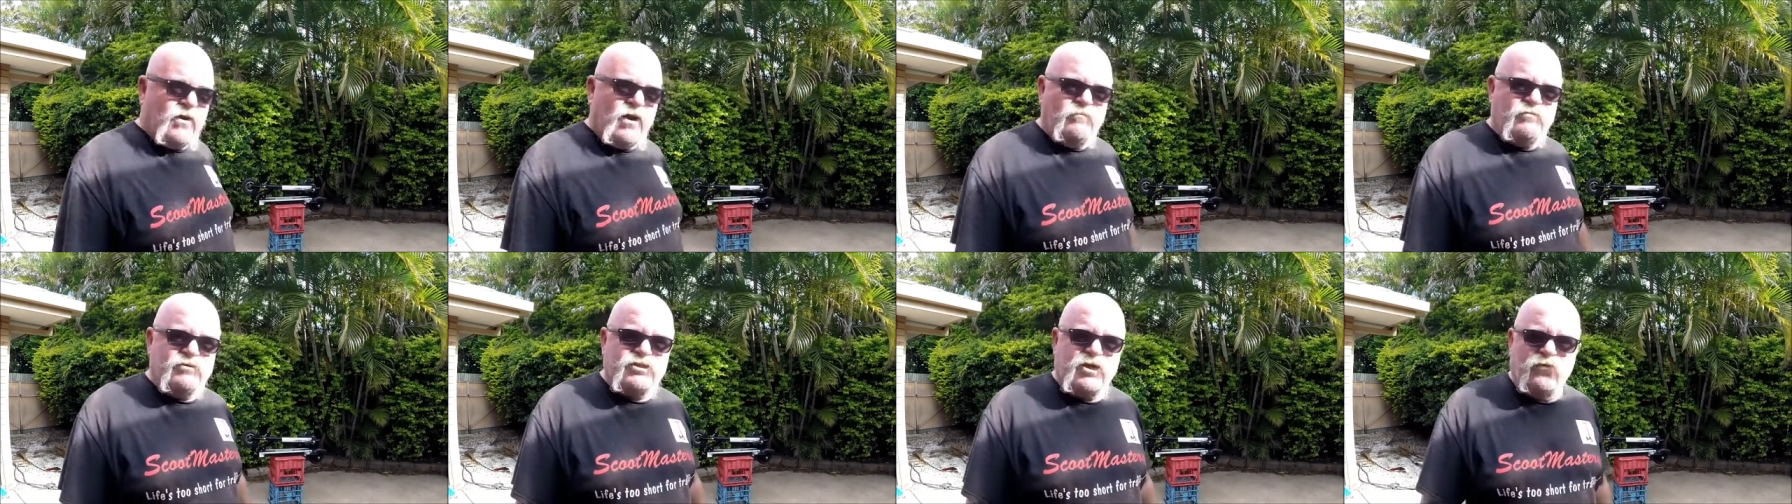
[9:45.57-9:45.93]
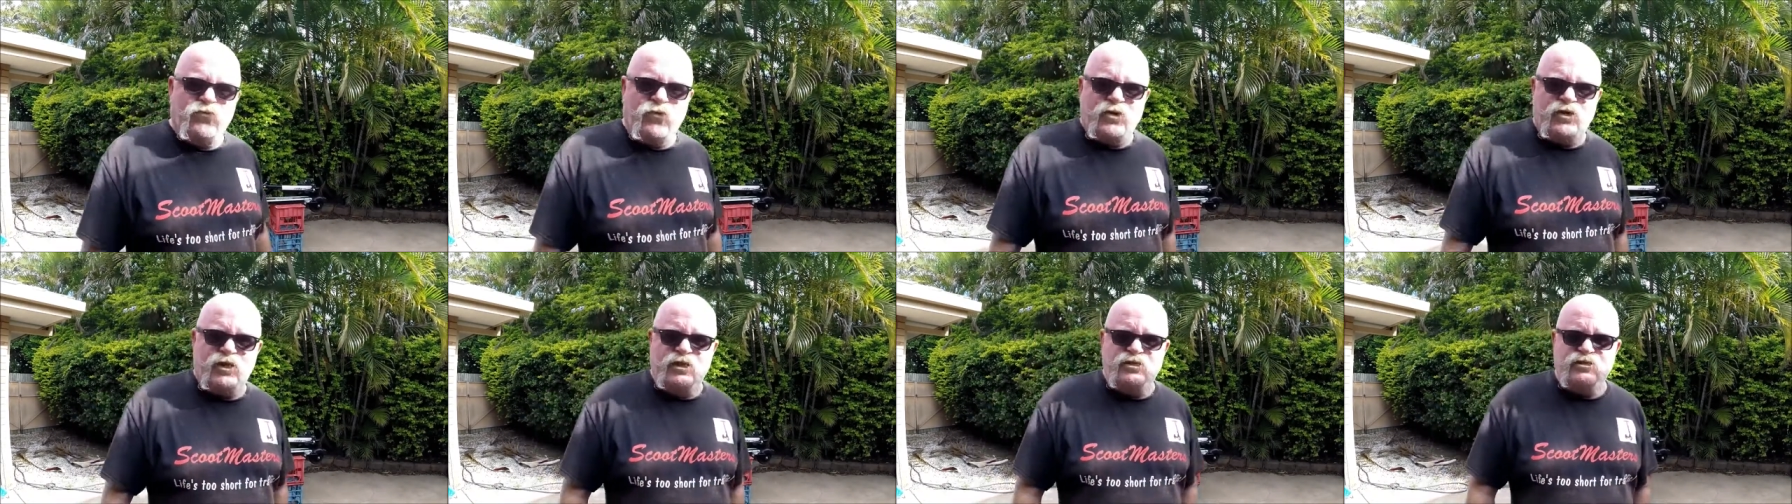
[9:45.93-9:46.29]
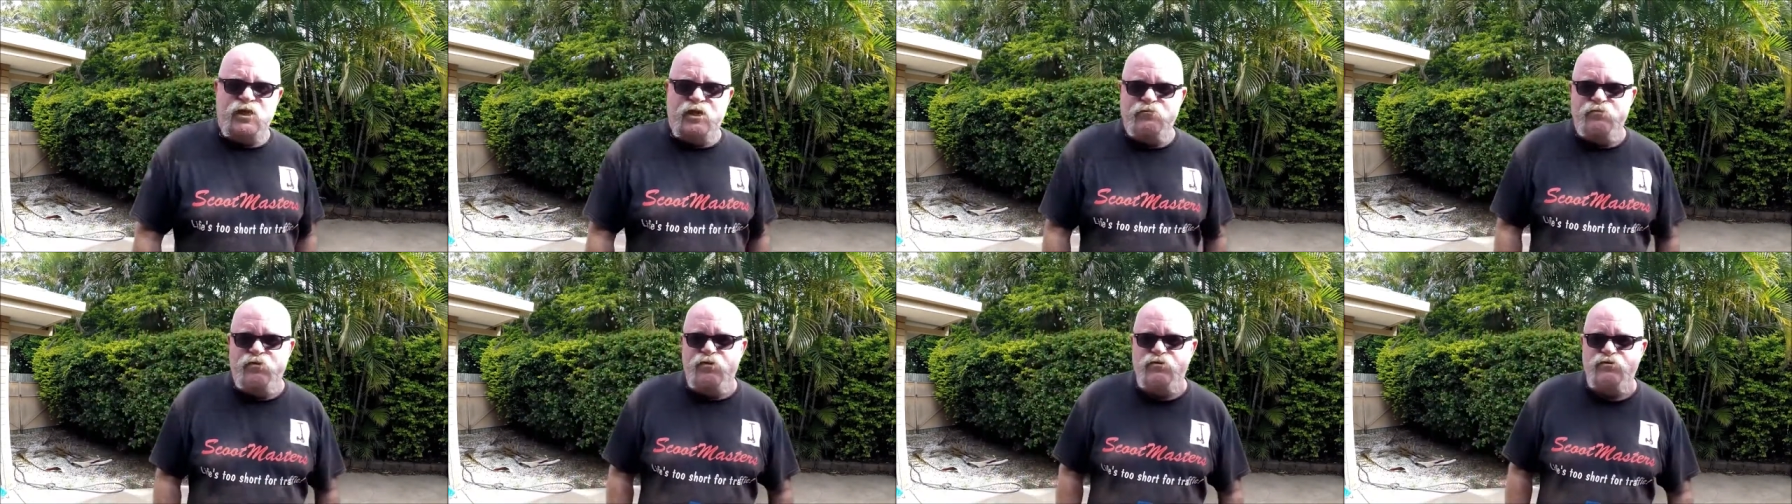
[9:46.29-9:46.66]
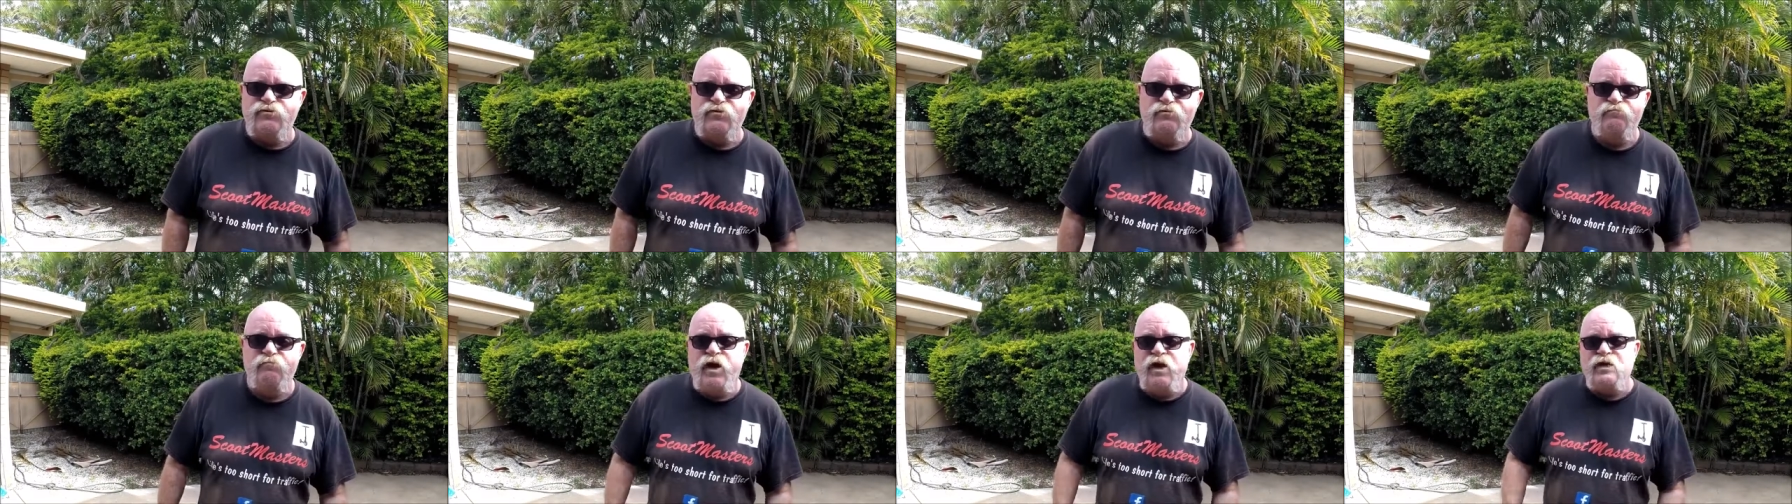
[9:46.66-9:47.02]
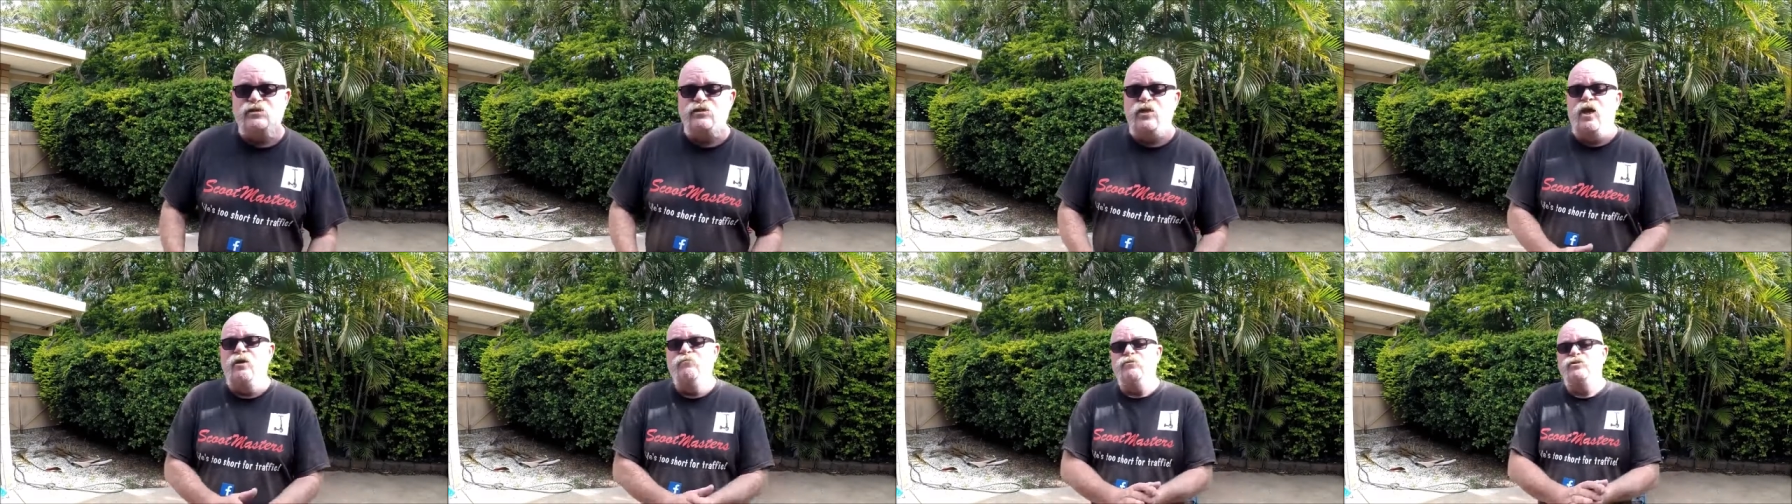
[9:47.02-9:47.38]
grab yourself one of these E-Moves. Make no